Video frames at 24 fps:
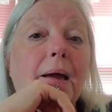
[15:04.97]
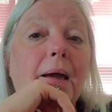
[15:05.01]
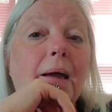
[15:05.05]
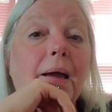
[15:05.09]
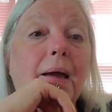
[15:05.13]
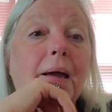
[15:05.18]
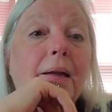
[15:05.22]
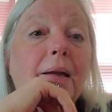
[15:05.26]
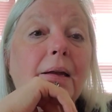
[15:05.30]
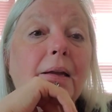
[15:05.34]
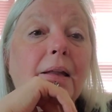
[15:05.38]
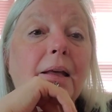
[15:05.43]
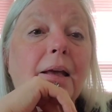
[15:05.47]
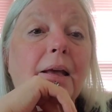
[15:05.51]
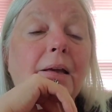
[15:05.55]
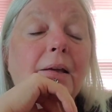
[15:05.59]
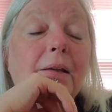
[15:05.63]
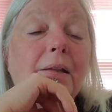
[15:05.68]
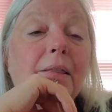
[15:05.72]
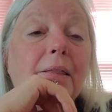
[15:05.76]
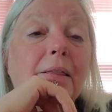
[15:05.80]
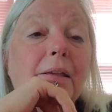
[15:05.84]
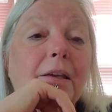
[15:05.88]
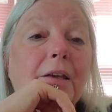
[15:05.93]
And
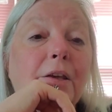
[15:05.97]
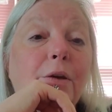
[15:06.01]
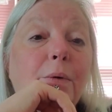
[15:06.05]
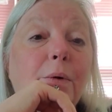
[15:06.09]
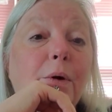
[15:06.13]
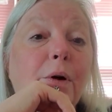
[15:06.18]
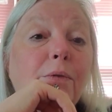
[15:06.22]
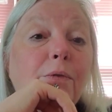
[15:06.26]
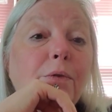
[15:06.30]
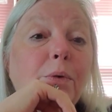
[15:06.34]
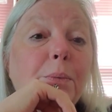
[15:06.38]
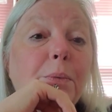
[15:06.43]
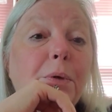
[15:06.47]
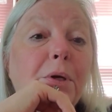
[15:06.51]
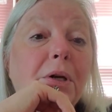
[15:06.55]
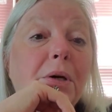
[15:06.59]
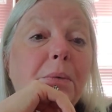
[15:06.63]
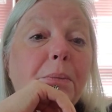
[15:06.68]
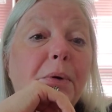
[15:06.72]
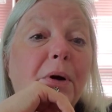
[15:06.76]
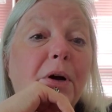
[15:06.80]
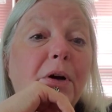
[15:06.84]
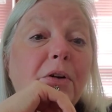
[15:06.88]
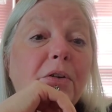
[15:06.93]
I thank you all for being
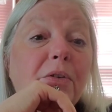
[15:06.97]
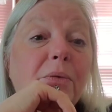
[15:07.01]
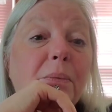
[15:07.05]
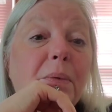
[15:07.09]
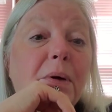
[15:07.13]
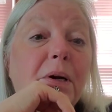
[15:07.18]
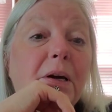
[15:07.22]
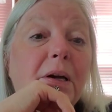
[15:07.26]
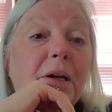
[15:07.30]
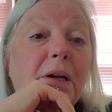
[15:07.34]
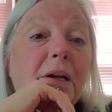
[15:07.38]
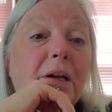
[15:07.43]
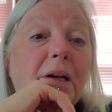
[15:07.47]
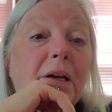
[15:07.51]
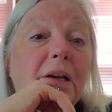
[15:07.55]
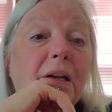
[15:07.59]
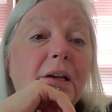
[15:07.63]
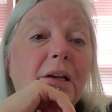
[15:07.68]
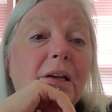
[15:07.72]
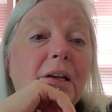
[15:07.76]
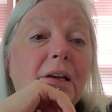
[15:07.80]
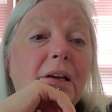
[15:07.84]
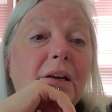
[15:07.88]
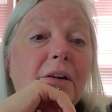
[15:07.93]
a part of my
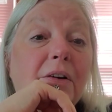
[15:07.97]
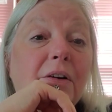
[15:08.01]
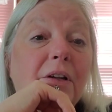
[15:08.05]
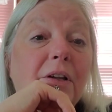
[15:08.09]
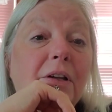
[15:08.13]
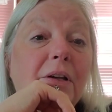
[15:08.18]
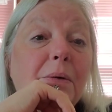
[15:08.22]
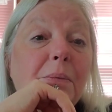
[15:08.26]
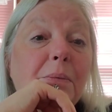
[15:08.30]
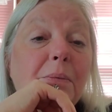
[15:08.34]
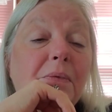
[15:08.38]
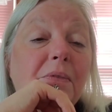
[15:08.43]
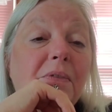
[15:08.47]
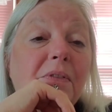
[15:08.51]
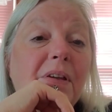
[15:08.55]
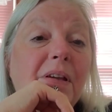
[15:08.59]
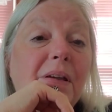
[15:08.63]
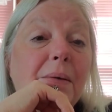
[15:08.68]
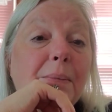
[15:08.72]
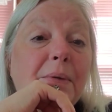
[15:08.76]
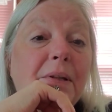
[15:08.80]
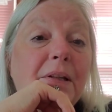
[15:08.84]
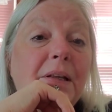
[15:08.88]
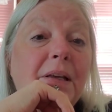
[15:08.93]
yarny
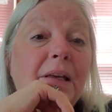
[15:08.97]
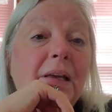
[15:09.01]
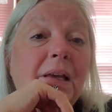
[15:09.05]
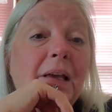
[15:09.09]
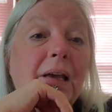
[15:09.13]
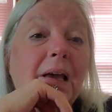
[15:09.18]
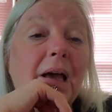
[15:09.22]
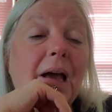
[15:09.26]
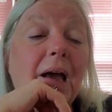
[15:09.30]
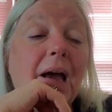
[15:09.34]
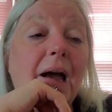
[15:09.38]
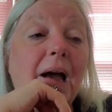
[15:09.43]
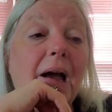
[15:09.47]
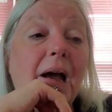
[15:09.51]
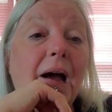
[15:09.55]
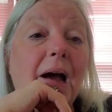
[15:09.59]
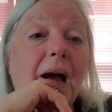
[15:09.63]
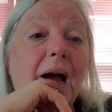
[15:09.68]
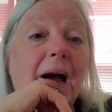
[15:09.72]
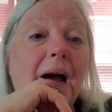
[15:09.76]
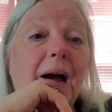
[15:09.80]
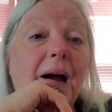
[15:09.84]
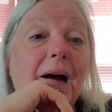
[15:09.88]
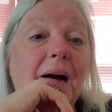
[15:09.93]
family.
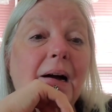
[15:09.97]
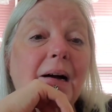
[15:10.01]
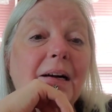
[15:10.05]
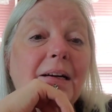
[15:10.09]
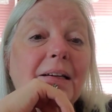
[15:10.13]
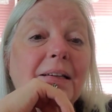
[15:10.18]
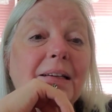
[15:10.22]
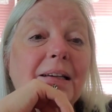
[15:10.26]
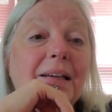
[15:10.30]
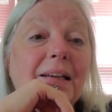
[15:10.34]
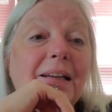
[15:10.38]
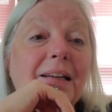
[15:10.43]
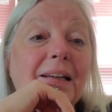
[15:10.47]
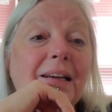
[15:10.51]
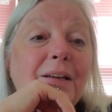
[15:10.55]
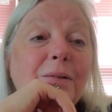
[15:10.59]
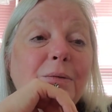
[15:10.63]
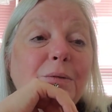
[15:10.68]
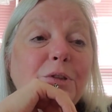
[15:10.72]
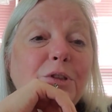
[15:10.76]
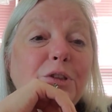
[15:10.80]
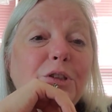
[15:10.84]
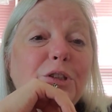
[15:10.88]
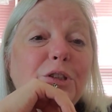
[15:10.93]
Uh, and I
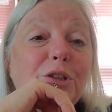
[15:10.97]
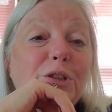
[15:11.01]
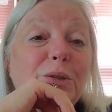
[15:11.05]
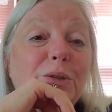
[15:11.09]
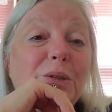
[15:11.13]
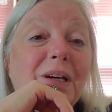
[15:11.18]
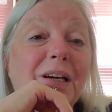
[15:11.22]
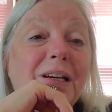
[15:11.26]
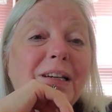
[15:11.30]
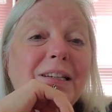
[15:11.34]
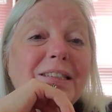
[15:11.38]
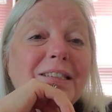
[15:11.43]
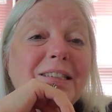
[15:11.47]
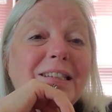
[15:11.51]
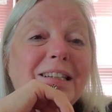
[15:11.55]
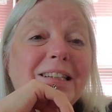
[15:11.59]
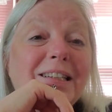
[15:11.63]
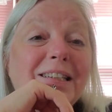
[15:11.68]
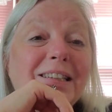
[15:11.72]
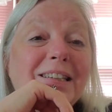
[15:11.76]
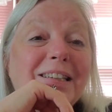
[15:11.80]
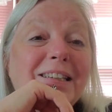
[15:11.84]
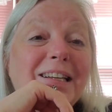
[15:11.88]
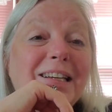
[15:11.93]
will see you guys
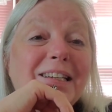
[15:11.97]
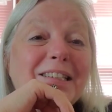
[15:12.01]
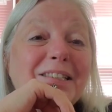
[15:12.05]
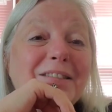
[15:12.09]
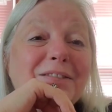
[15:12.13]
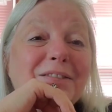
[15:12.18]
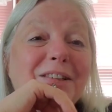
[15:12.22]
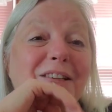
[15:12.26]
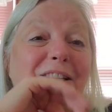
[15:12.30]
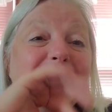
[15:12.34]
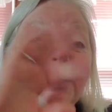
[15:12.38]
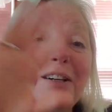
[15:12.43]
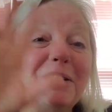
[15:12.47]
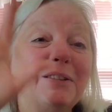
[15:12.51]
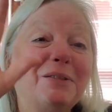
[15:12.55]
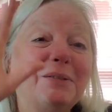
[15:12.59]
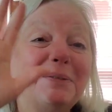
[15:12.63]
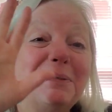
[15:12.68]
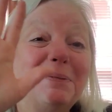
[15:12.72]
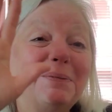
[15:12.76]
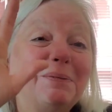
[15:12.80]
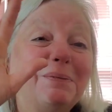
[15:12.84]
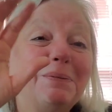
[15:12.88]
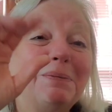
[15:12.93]
in the next video.
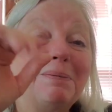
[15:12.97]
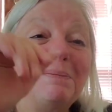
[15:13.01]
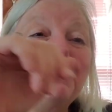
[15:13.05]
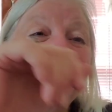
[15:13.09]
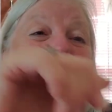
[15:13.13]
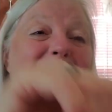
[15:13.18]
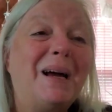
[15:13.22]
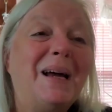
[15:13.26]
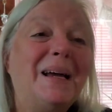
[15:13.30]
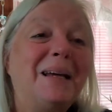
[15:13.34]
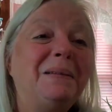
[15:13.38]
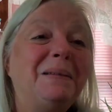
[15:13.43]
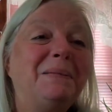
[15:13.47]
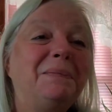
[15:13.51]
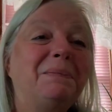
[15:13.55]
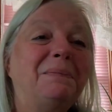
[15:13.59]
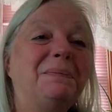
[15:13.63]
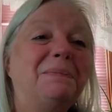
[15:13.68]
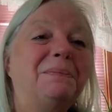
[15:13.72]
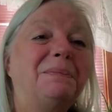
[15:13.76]
Bye.